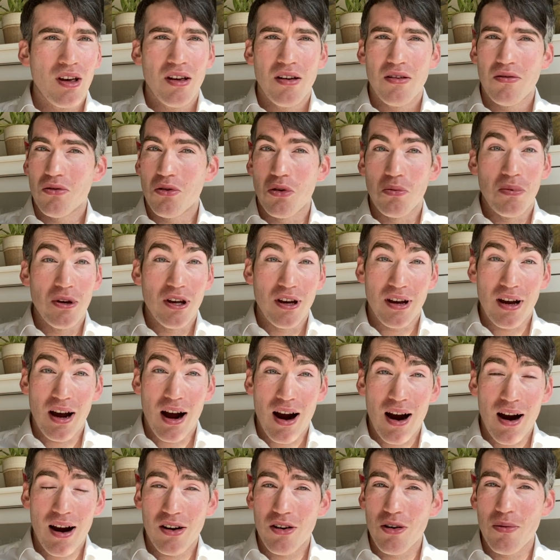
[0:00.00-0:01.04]
Could be a
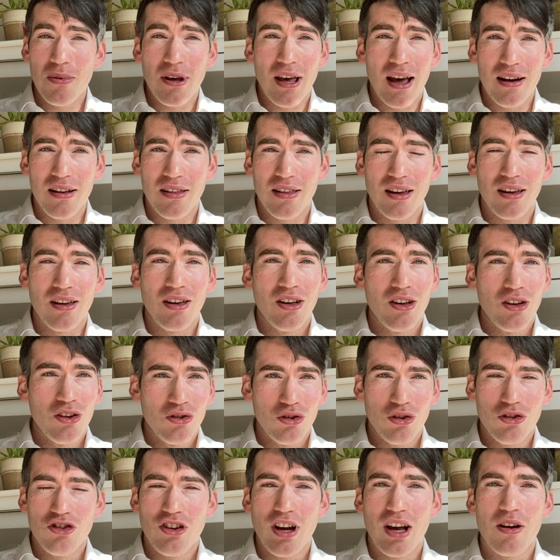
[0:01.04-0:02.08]
car, could be anything.
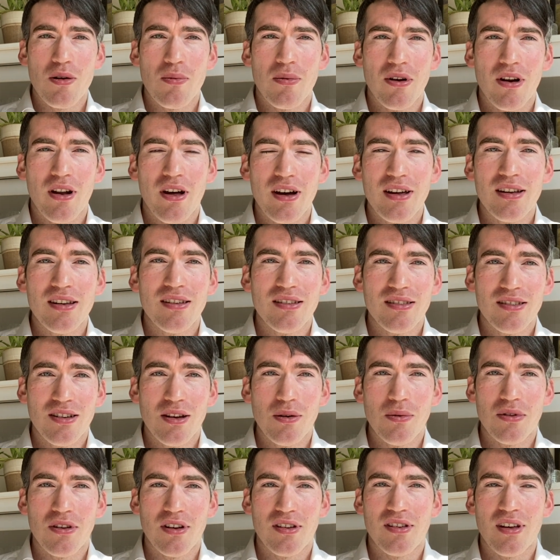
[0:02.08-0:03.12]
Just check up online, see
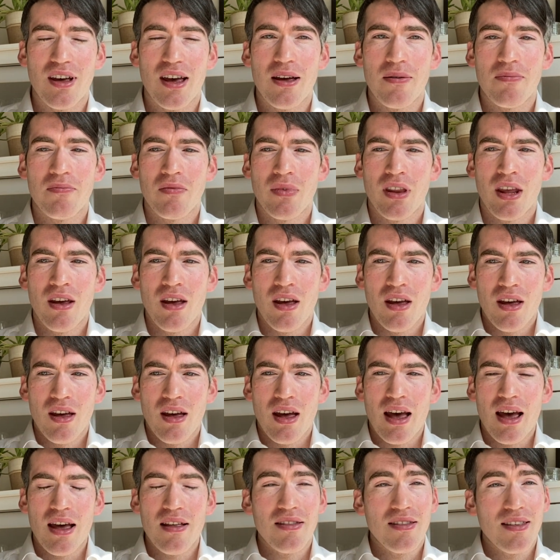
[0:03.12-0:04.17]
what they say.
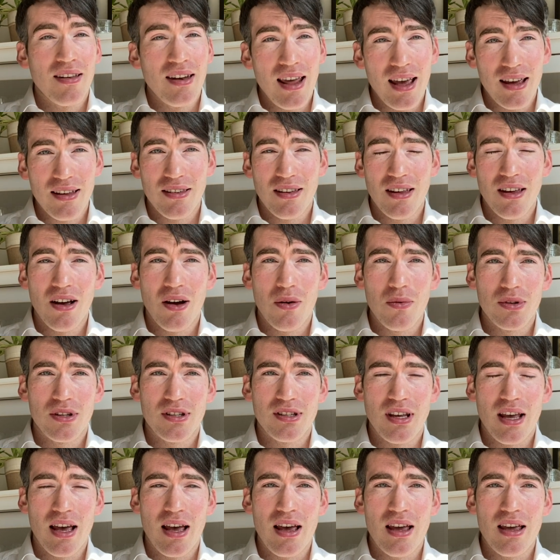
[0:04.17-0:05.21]
The next thing I would
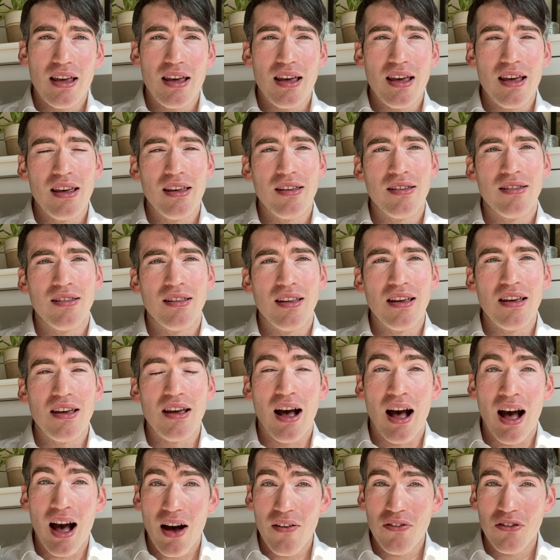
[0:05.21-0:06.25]
say is the
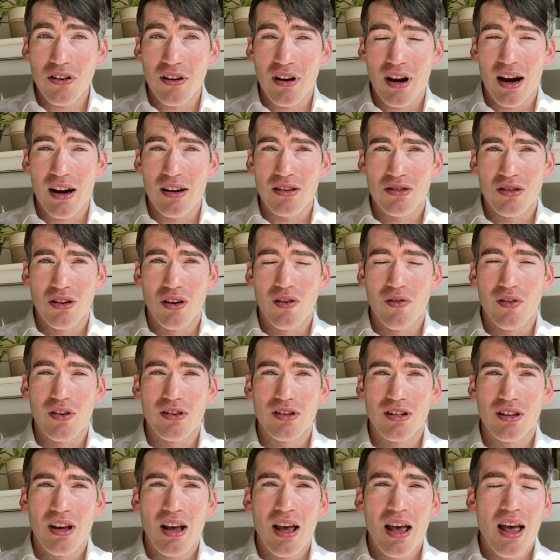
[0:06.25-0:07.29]
aftercare
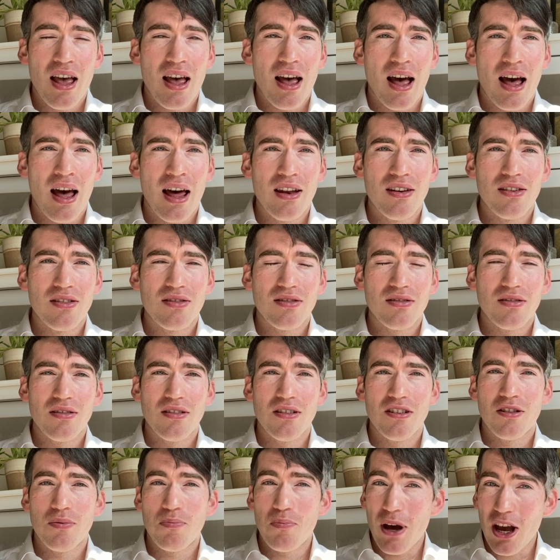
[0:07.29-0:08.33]
service. And
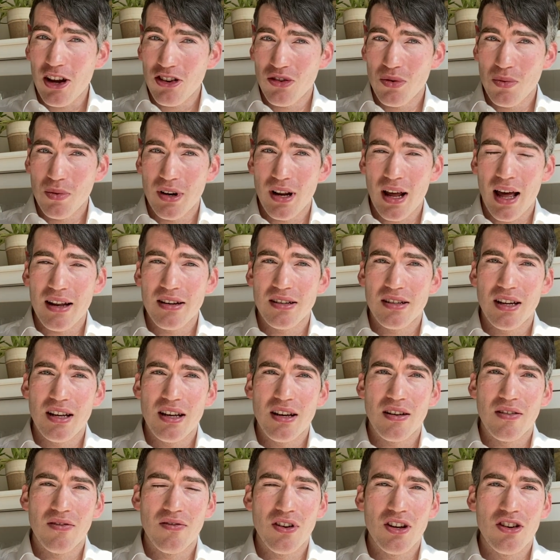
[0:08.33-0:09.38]
especially with antique
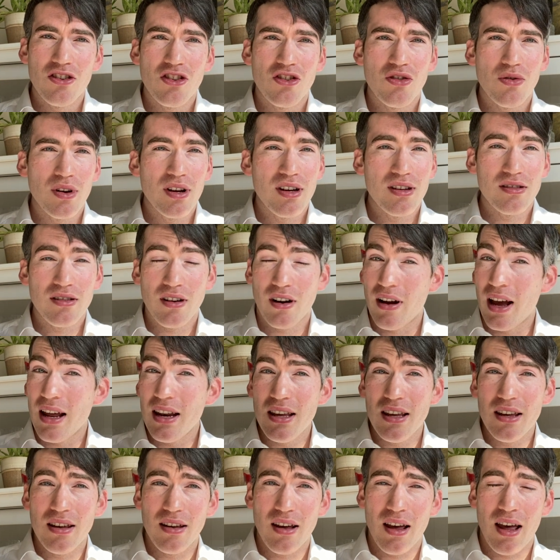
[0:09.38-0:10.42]
and vintage rings or
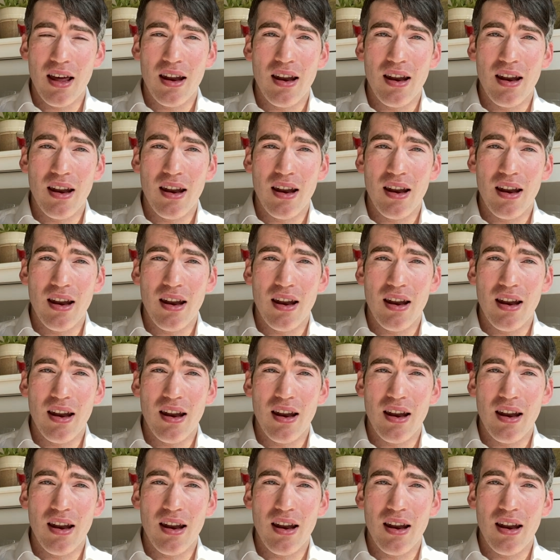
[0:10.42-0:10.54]
any